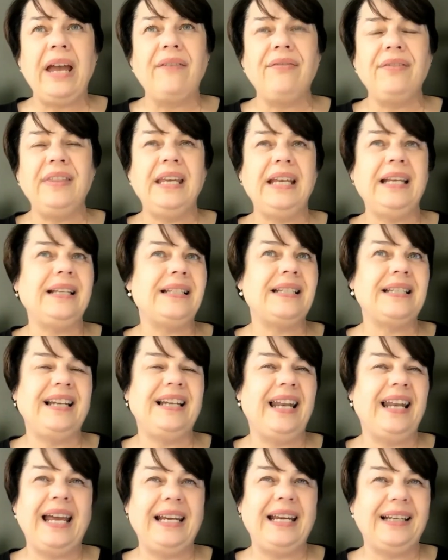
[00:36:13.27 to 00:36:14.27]
things
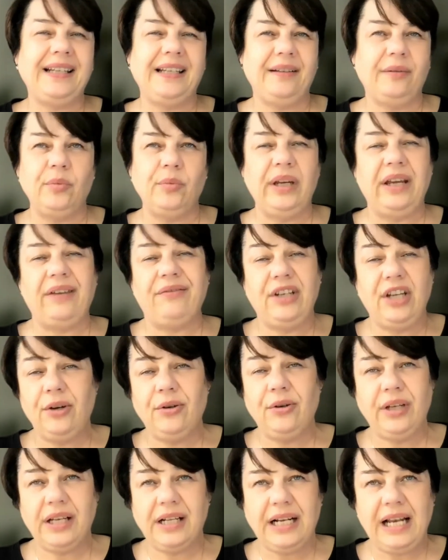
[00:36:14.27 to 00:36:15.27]
like, we have
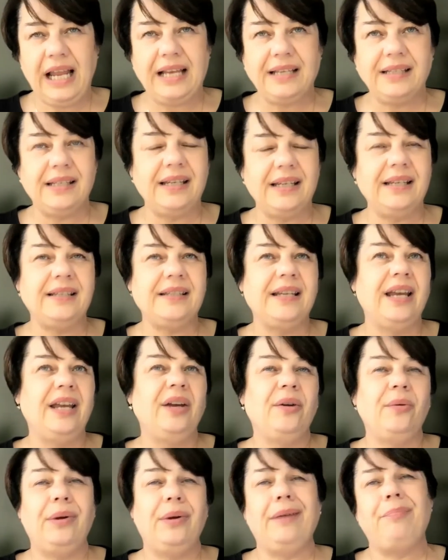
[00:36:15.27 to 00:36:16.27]
yoga classes,
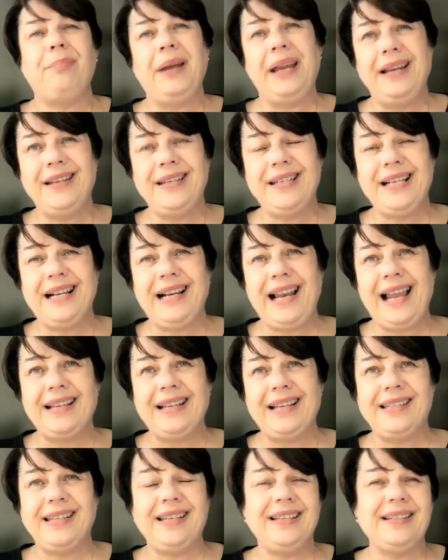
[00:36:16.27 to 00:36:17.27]
we have painting
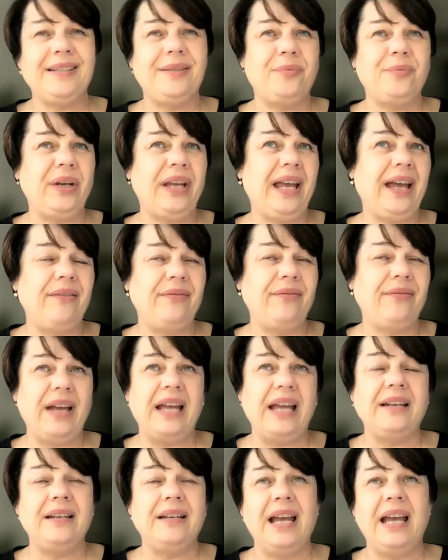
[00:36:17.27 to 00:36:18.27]
classes, we have,
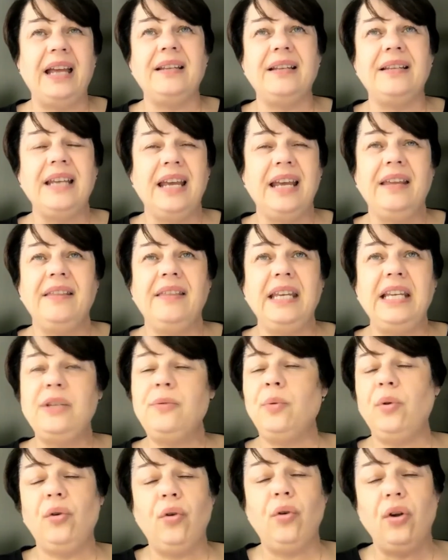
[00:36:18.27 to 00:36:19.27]
and
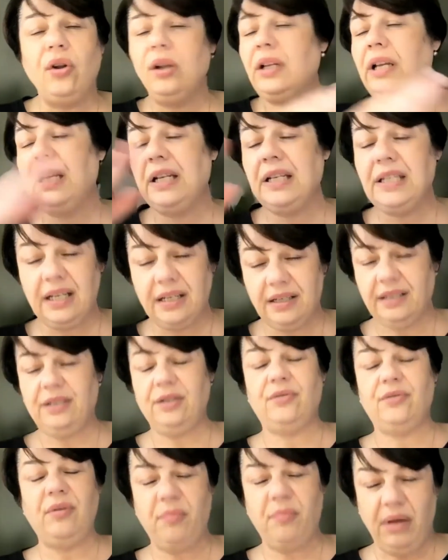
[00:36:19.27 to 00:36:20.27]
these were all
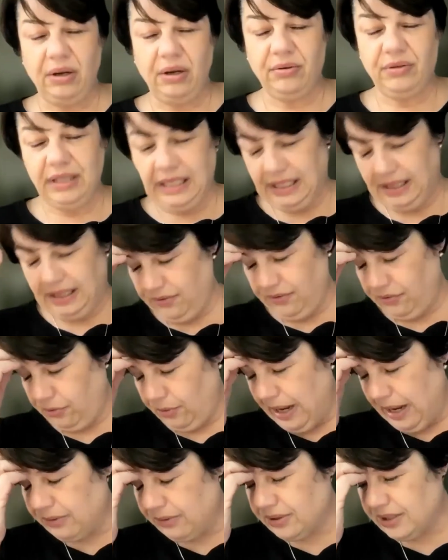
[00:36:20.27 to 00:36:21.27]
conducted remotely
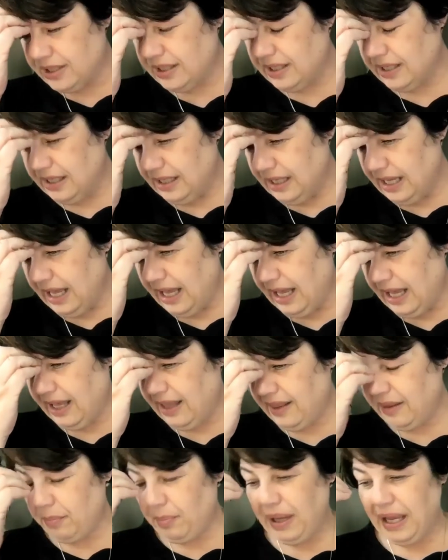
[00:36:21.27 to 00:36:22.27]
throughout
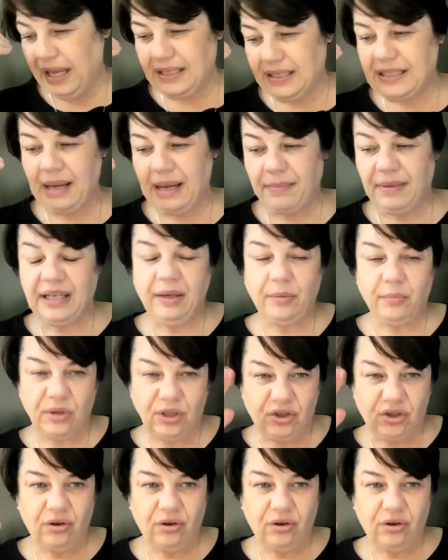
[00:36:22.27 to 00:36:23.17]
the pandemic, and we're